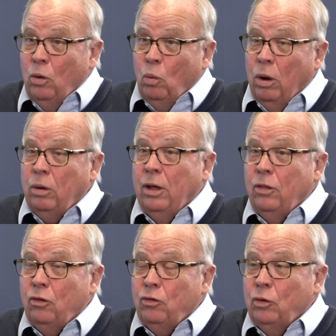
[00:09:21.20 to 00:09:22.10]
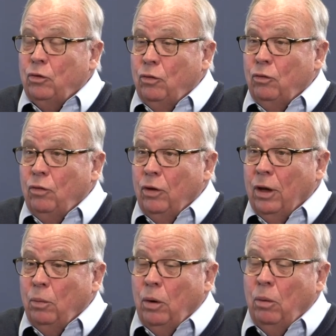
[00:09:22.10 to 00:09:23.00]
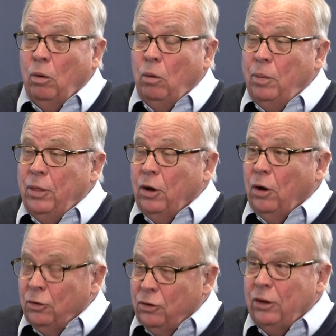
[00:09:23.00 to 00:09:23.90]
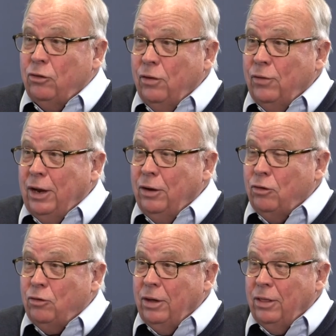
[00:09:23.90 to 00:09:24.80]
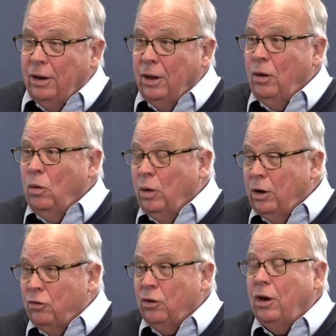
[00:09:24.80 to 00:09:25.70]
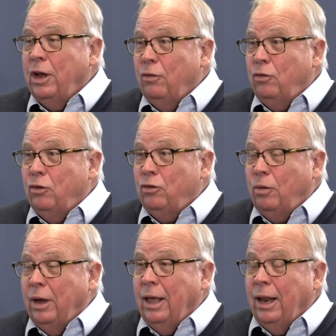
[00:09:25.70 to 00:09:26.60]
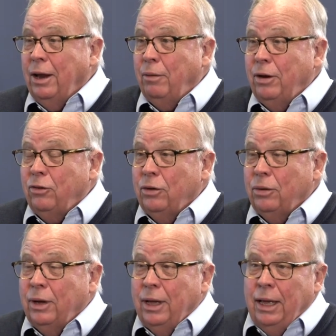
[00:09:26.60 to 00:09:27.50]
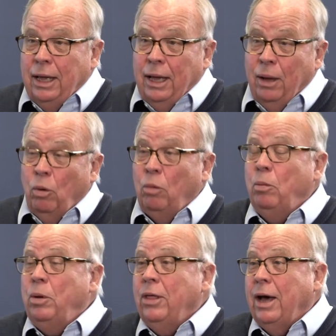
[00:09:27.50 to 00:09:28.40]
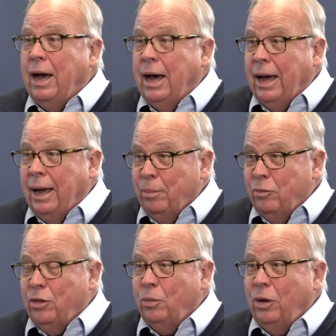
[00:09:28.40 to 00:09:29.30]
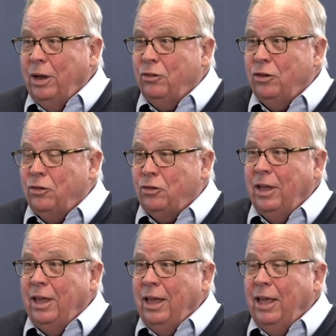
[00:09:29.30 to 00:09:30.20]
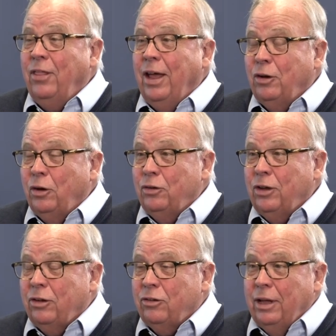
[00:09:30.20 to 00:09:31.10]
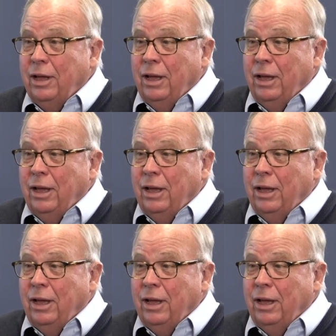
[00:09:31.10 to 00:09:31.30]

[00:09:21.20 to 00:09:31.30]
what are the sorts of, what will be the context of an industry that we're designing a future regulator into, and what will be the harms that will exist in that context.